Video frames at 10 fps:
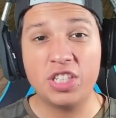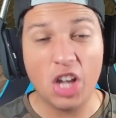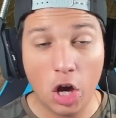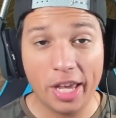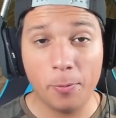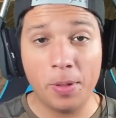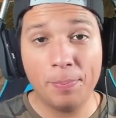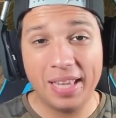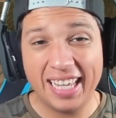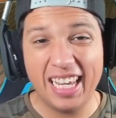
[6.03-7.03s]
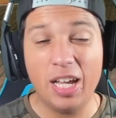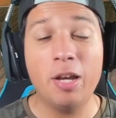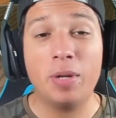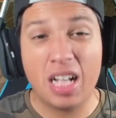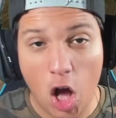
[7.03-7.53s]
We saw it, we played it,
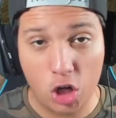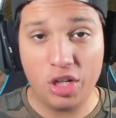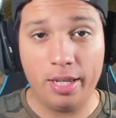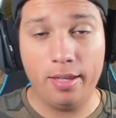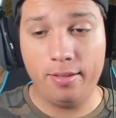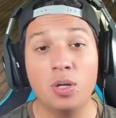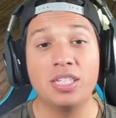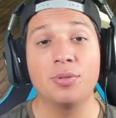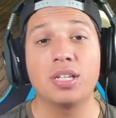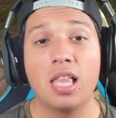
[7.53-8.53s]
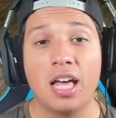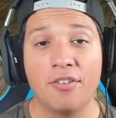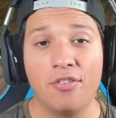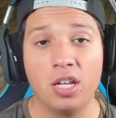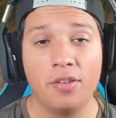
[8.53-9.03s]
and we conquered it. Boys, it was a lot
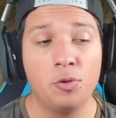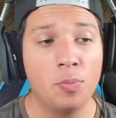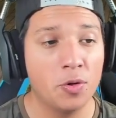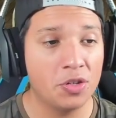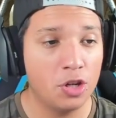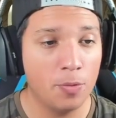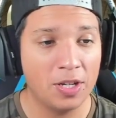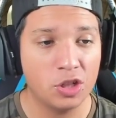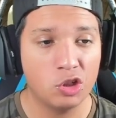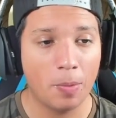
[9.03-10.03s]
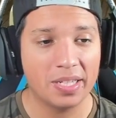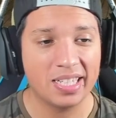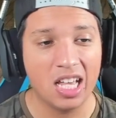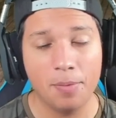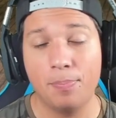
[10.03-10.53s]
of fun. If you boys are new, make sure to drop a
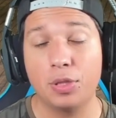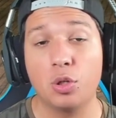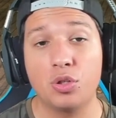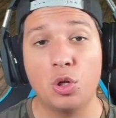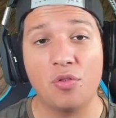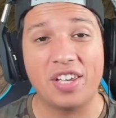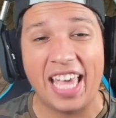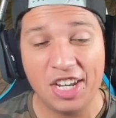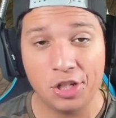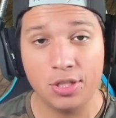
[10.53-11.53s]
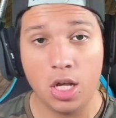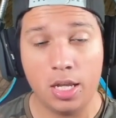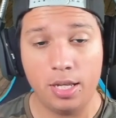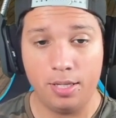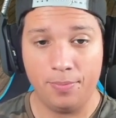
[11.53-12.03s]
sub, put those notifications
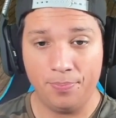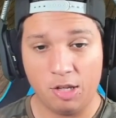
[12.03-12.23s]
on.